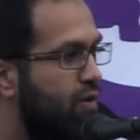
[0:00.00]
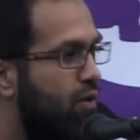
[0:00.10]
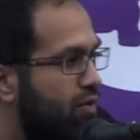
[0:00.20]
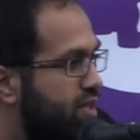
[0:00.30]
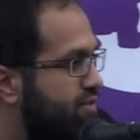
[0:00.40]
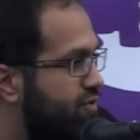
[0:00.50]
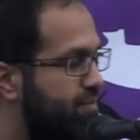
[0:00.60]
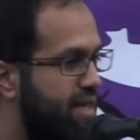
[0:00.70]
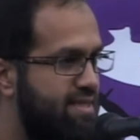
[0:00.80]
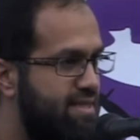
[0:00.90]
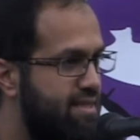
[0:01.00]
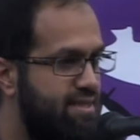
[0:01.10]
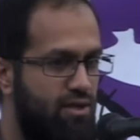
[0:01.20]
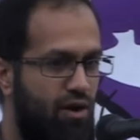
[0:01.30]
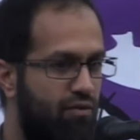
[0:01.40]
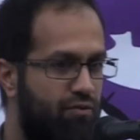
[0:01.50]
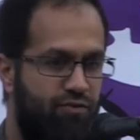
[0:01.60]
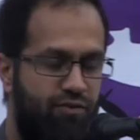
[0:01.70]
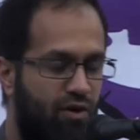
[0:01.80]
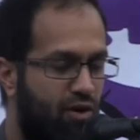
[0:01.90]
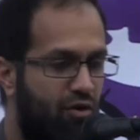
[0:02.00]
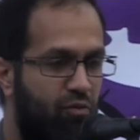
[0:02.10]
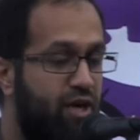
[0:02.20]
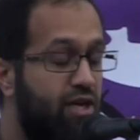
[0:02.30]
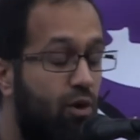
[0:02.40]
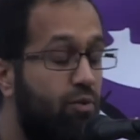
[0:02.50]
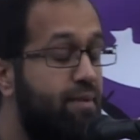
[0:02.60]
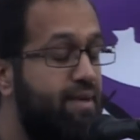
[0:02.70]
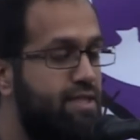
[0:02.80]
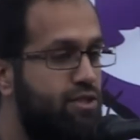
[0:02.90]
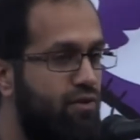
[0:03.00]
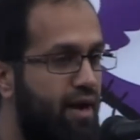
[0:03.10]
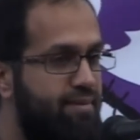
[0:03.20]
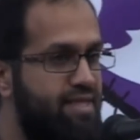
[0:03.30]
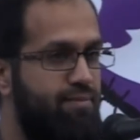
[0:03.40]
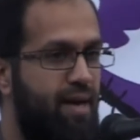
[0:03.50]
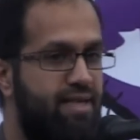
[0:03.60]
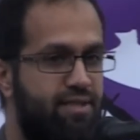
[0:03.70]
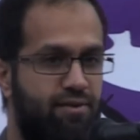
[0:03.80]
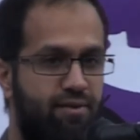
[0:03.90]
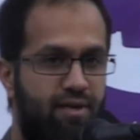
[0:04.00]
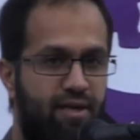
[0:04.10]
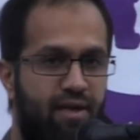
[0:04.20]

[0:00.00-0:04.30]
all the different pieces of what can only be described as a puzzle.